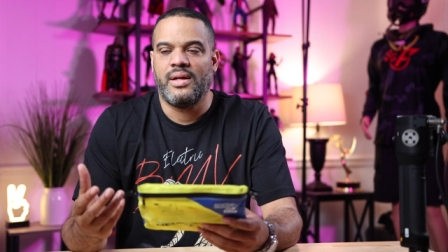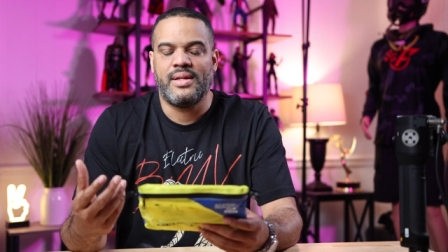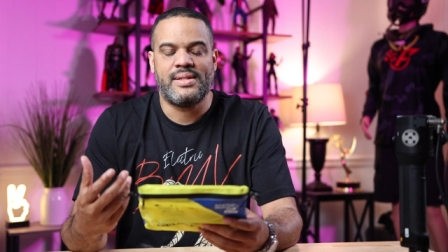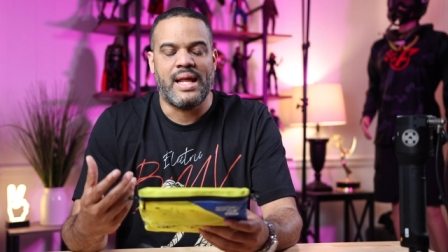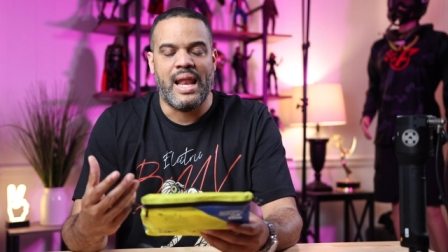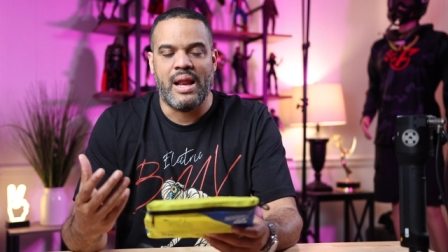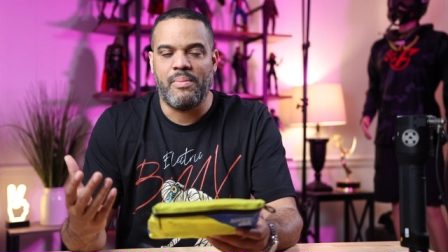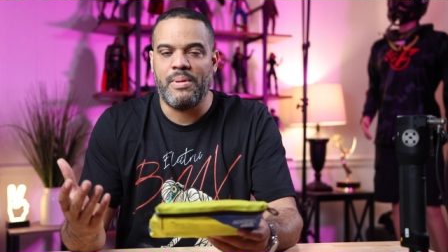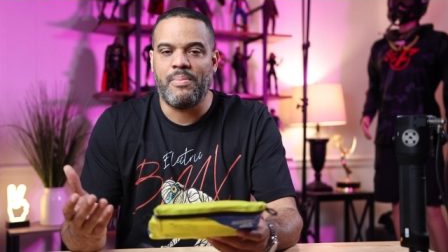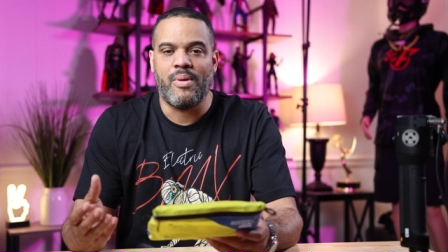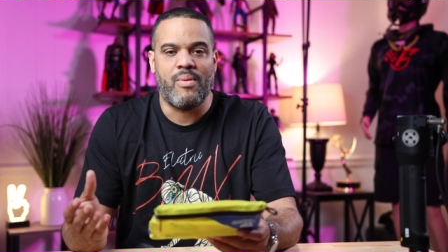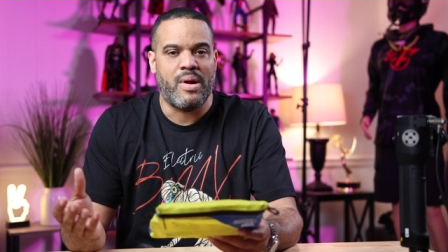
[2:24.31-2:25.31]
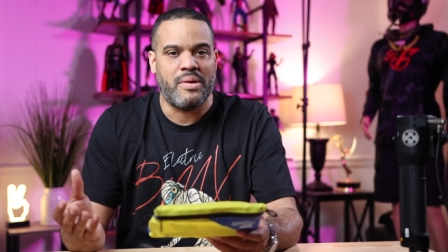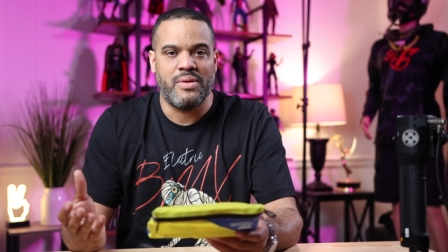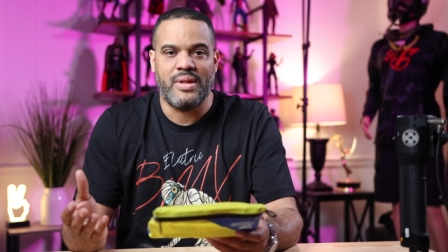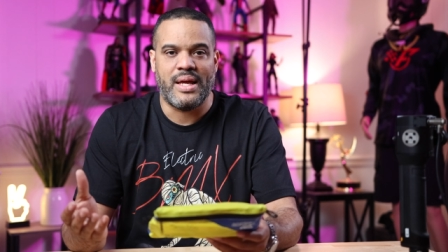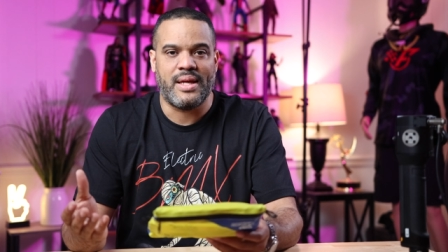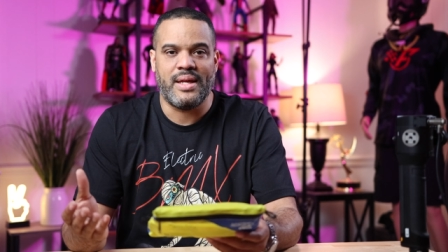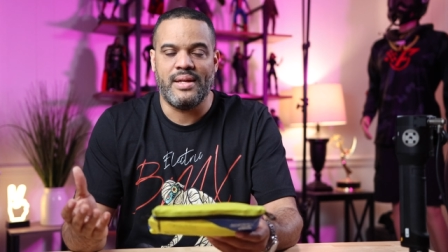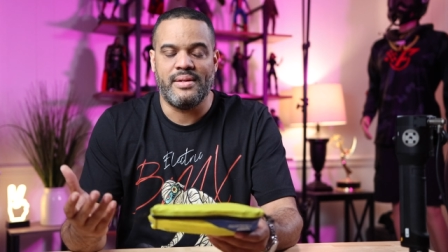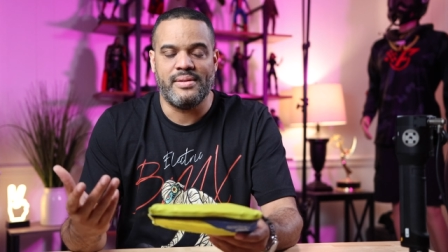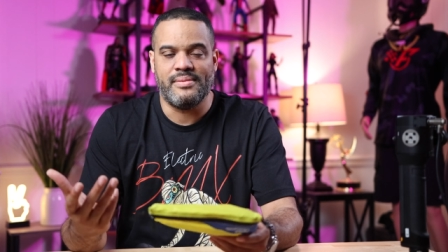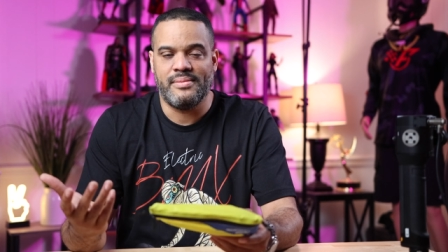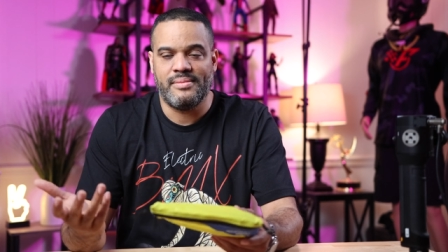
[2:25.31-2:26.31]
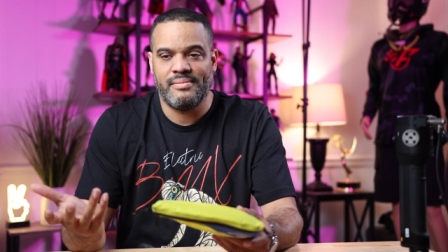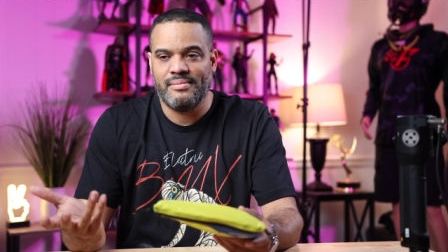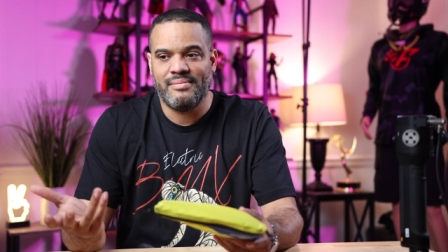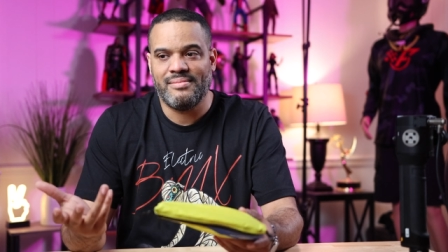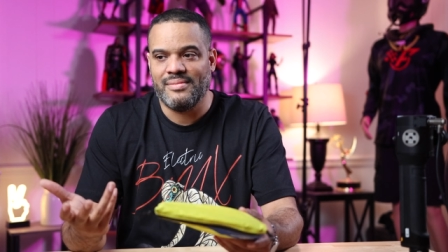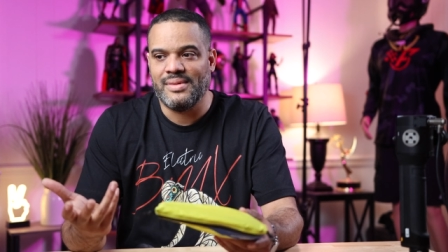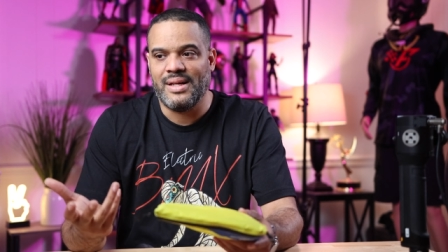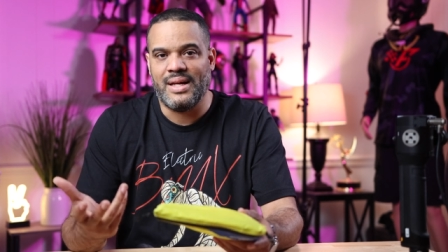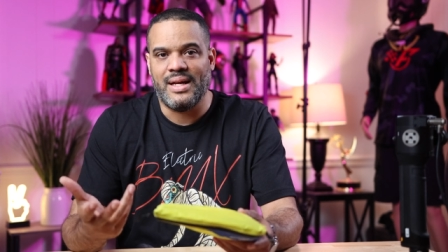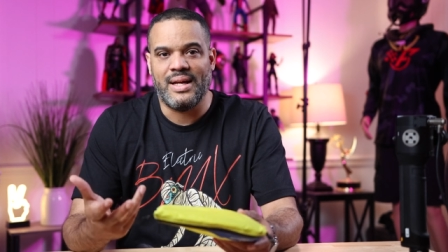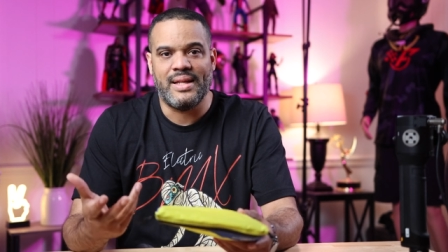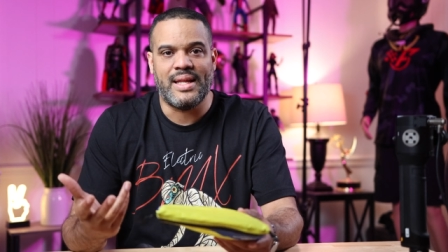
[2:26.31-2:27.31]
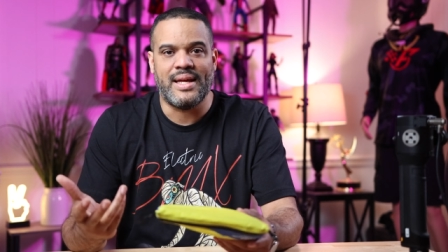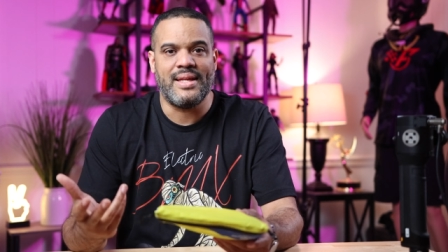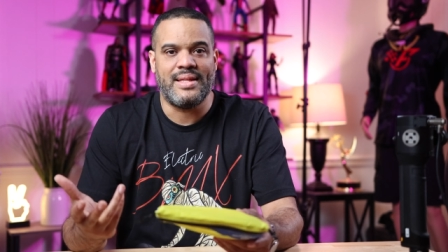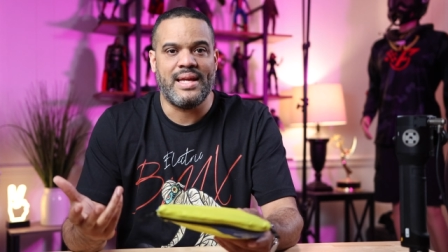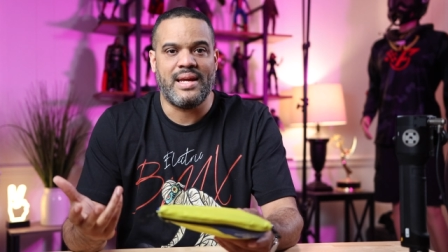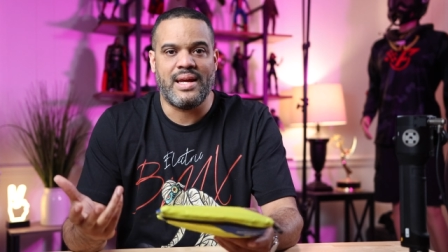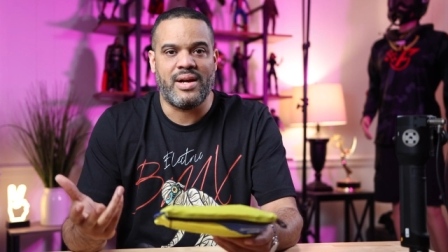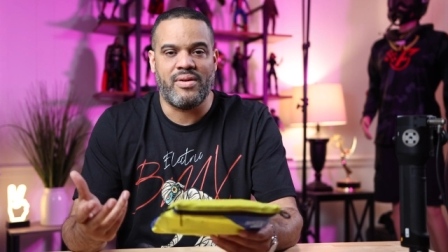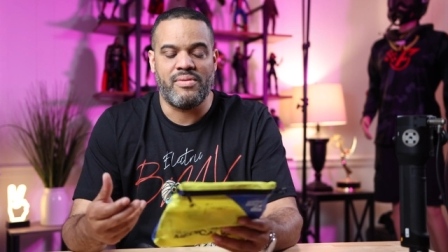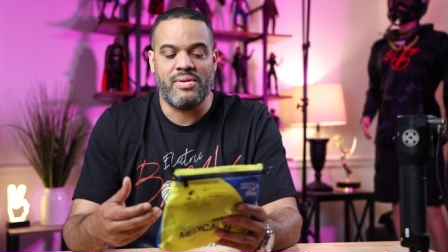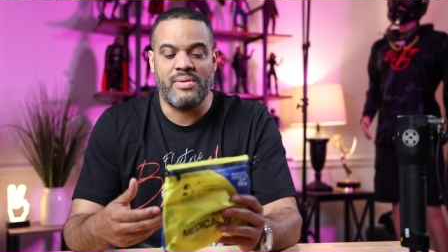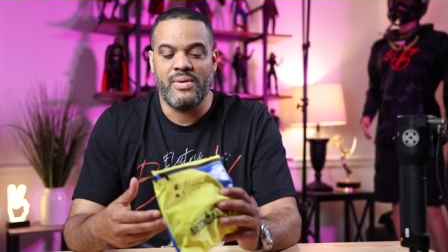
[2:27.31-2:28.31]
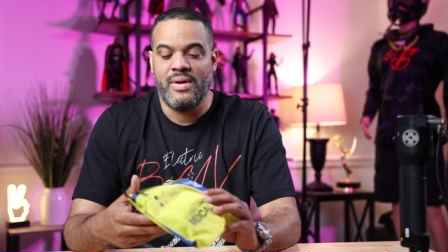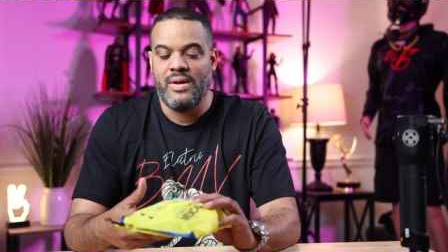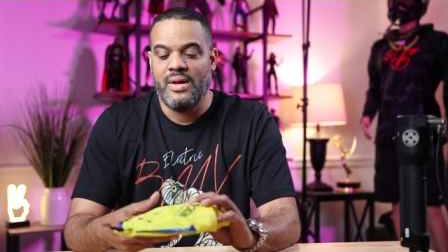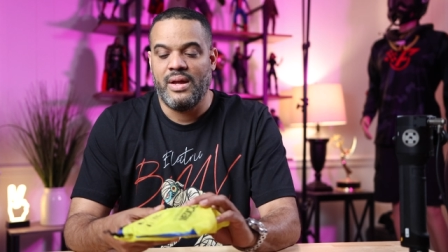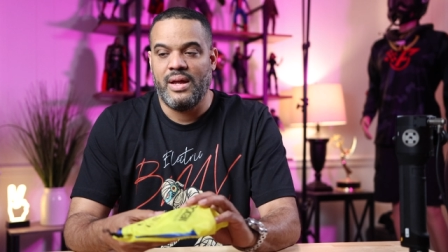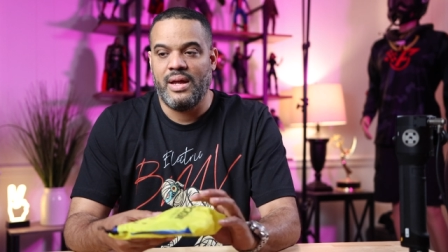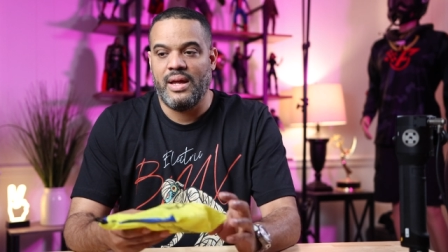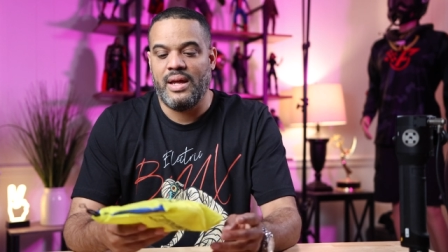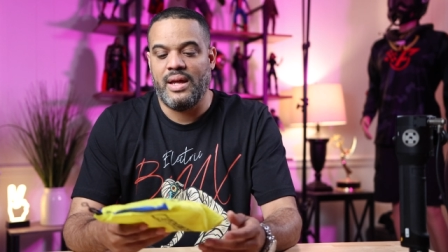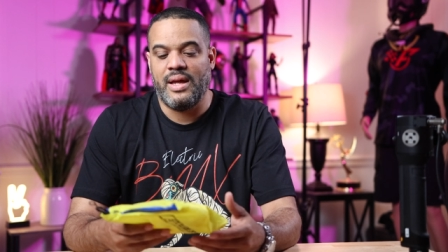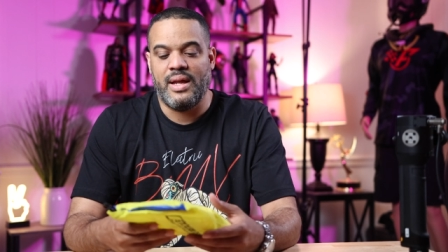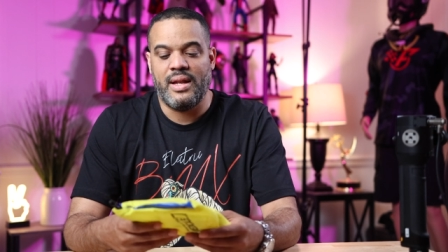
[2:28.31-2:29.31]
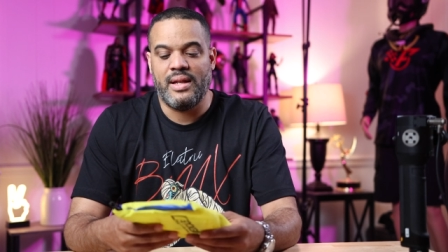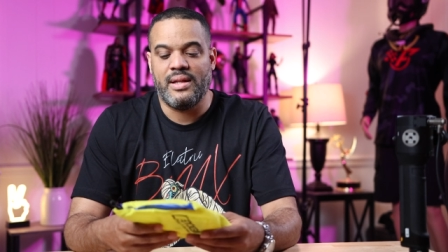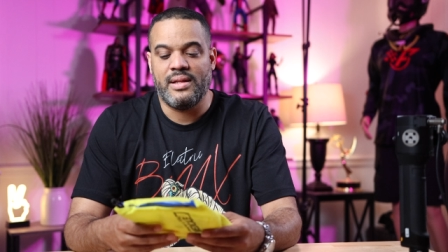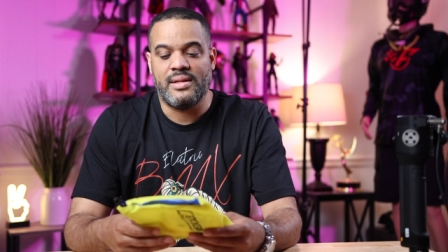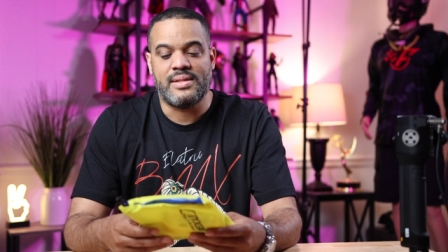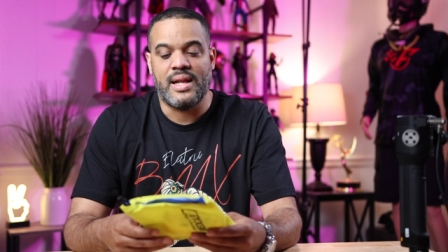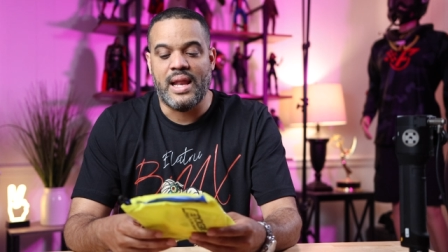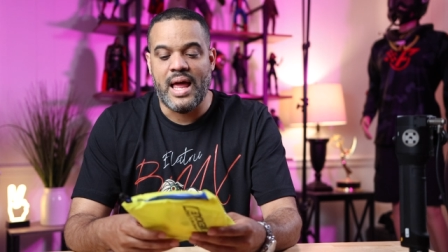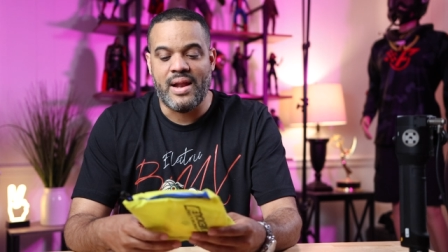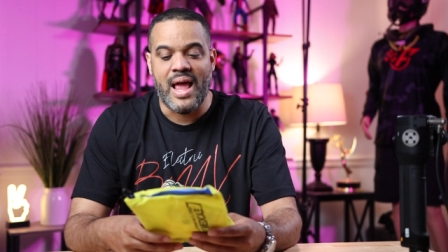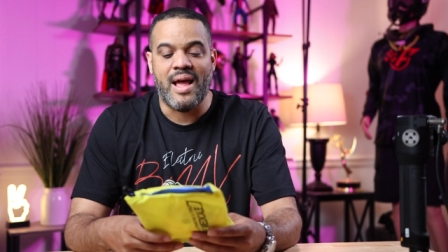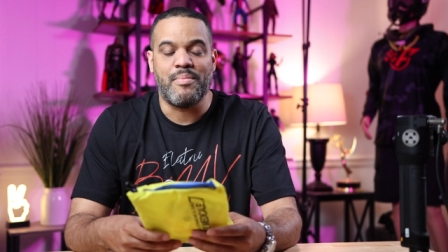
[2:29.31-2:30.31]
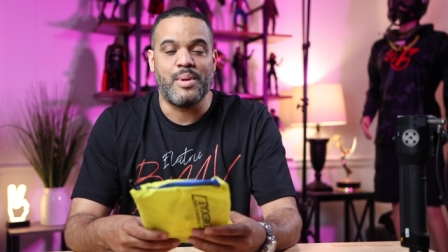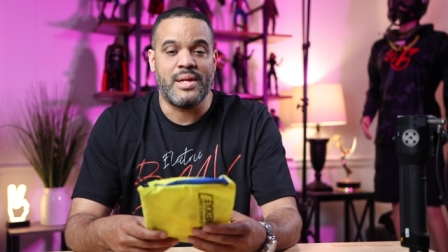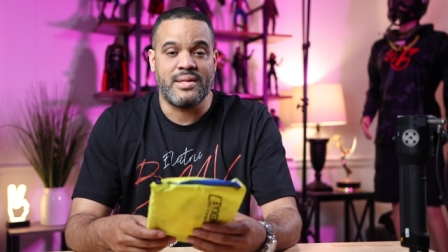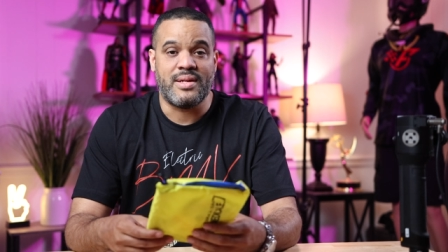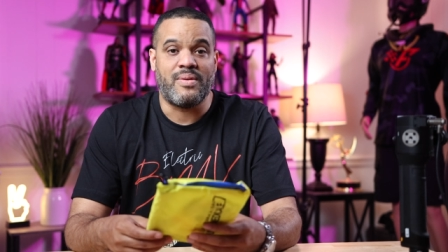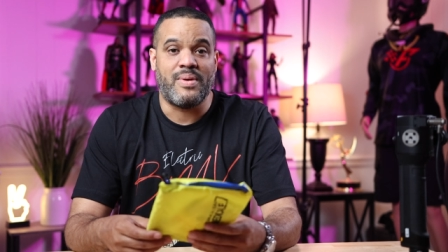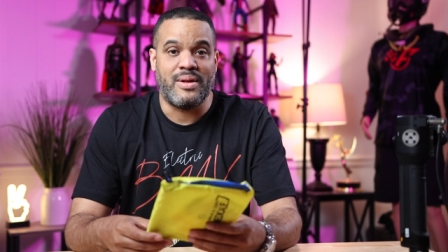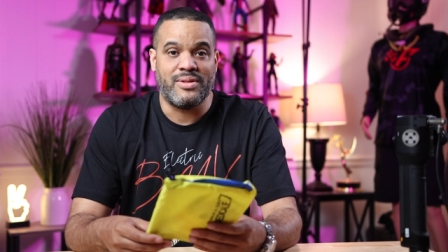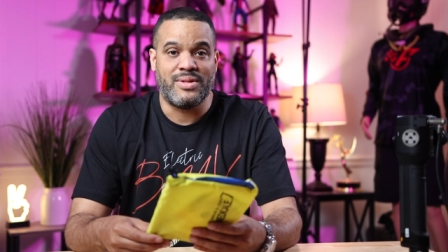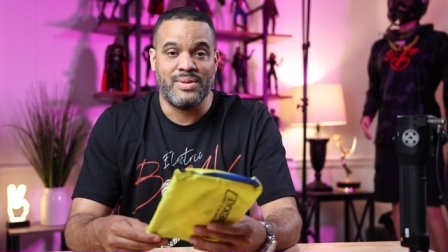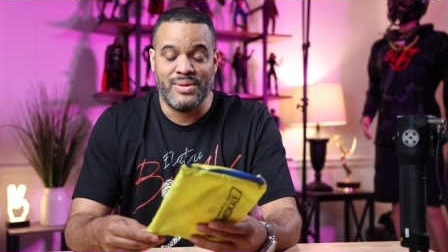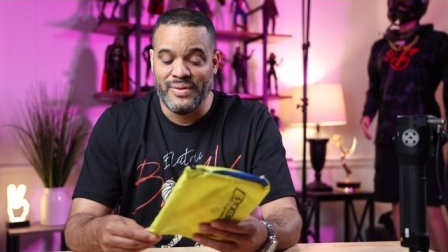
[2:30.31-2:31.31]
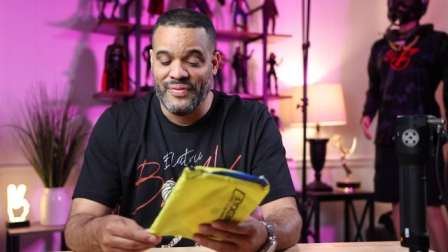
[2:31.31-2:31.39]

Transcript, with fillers: there's a lot of people around you that can uh, that can take care of you and there's a lot of ambulance around too